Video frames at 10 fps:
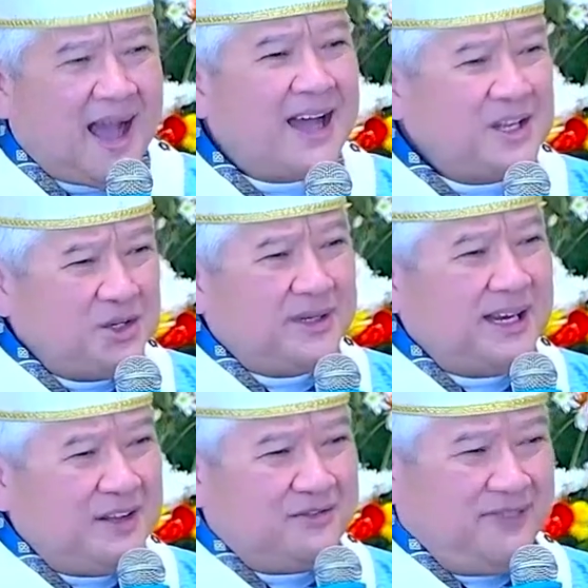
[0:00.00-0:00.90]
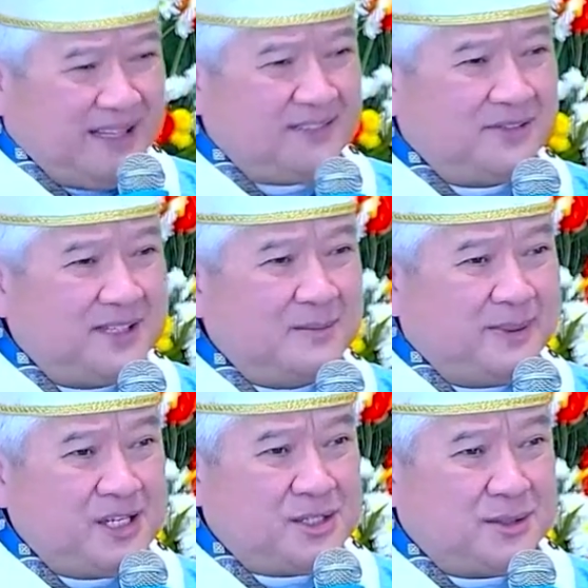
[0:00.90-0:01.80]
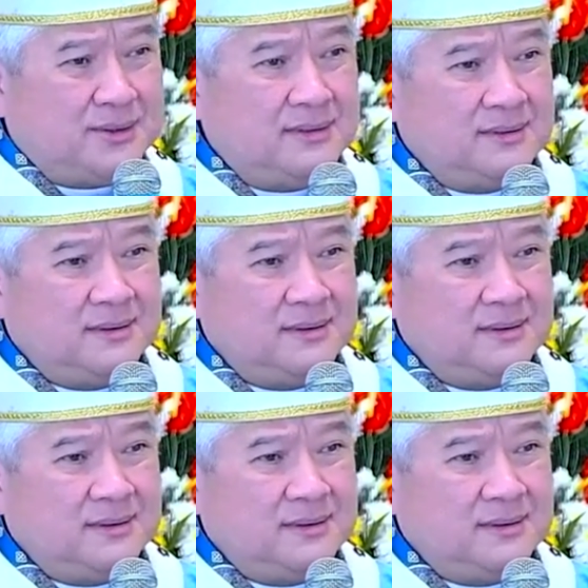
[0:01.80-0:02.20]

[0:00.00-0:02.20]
are you really fit for the priesthood?